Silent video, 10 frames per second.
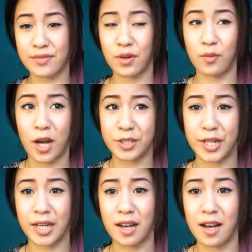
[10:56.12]
guys for
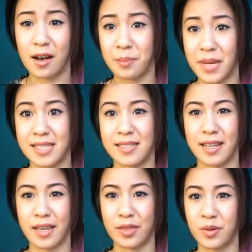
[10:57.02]
watching and
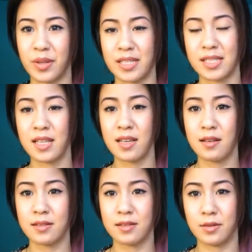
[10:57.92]
sticking through this
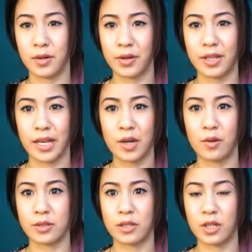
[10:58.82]
tutorial. I know
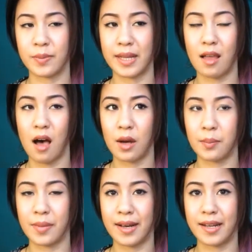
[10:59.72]
it was a little bit
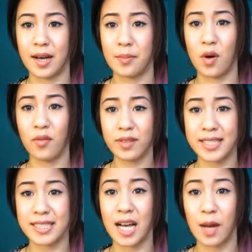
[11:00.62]
long, but hopefully
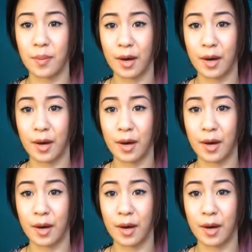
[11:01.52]
it did help